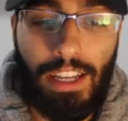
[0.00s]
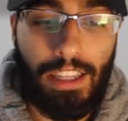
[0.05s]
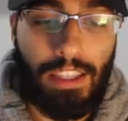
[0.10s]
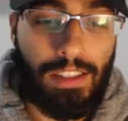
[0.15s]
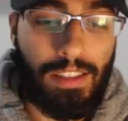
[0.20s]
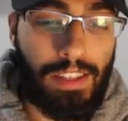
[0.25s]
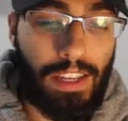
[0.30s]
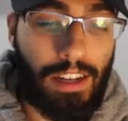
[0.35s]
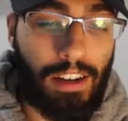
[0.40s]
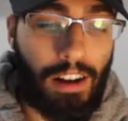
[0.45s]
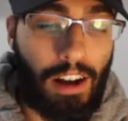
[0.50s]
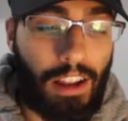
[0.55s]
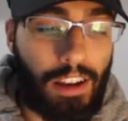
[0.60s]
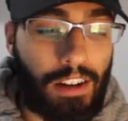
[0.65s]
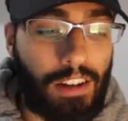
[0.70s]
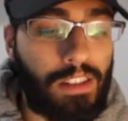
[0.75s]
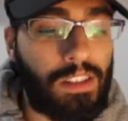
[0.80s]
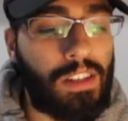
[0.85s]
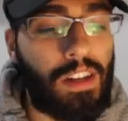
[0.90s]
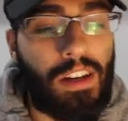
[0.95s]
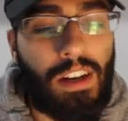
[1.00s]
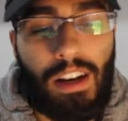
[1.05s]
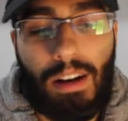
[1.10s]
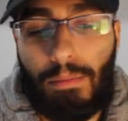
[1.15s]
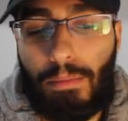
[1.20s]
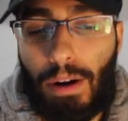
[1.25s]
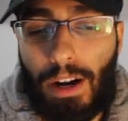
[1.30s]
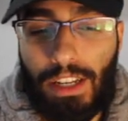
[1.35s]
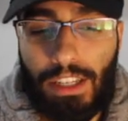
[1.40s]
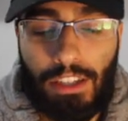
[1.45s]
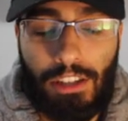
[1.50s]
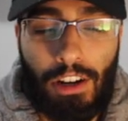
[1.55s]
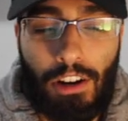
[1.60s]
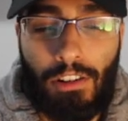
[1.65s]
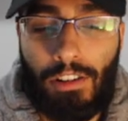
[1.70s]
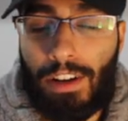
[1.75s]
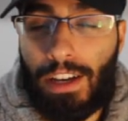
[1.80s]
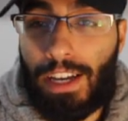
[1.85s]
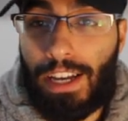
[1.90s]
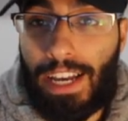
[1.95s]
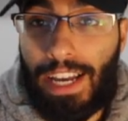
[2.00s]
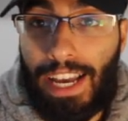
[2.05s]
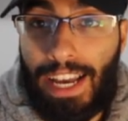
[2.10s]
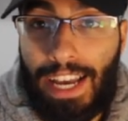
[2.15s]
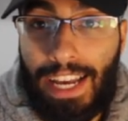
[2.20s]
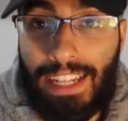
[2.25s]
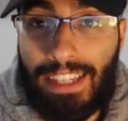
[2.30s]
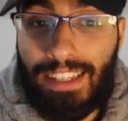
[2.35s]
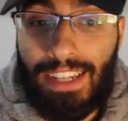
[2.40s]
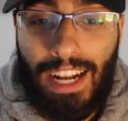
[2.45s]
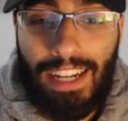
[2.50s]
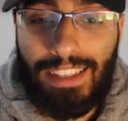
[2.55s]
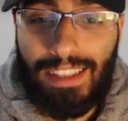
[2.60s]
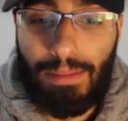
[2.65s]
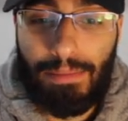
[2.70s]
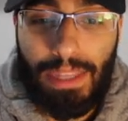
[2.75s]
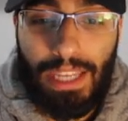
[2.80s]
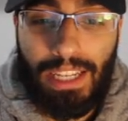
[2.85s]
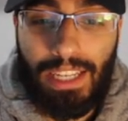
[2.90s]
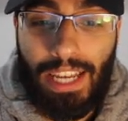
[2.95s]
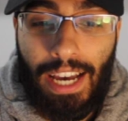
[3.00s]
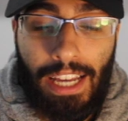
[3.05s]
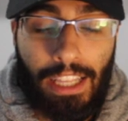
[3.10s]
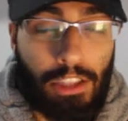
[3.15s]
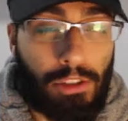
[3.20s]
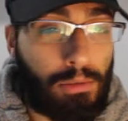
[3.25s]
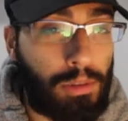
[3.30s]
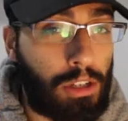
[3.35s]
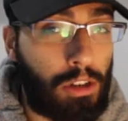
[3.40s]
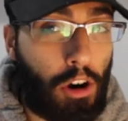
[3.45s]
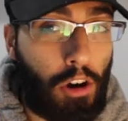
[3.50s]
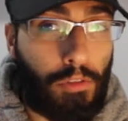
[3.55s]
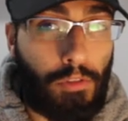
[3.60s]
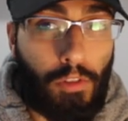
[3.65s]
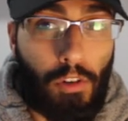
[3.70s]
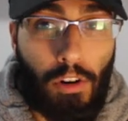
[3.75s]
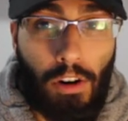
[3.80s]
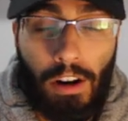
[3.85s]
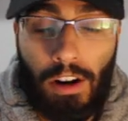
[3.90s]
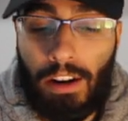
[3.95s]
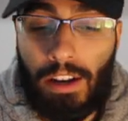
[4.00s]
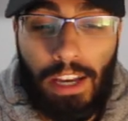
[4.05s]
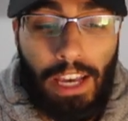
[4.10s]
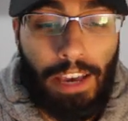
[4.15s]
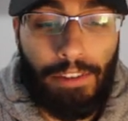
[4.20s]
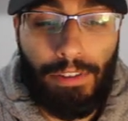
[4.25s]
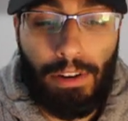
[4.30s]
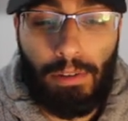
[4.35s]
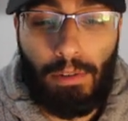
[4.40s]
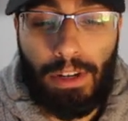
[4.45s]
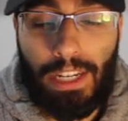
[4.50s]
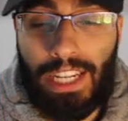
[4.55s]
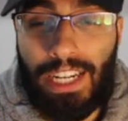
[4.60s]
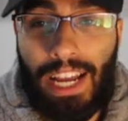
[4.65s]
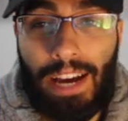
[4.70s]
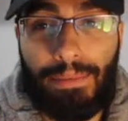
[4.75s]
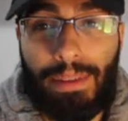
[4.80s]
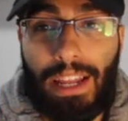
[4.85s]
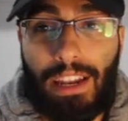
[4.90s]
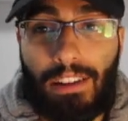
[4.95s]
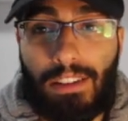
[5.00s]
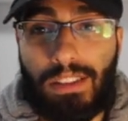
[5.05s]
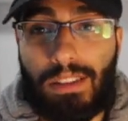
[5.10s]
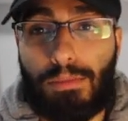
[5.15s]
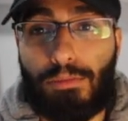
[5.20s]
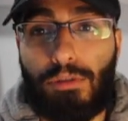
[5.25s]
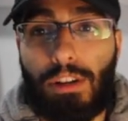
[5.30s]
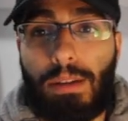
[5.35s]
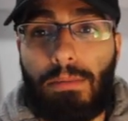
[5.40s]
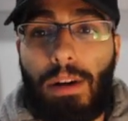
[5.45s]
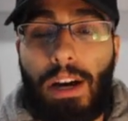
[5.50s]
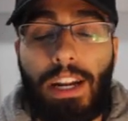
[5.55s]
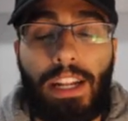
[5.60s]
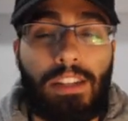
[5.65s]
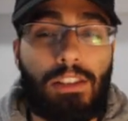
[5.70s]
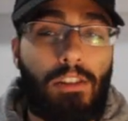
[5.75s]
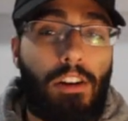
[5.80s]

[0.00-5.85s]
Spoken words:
Sick colors, but you know, it's not something that you would go for if it didn't have that little Supreme on it.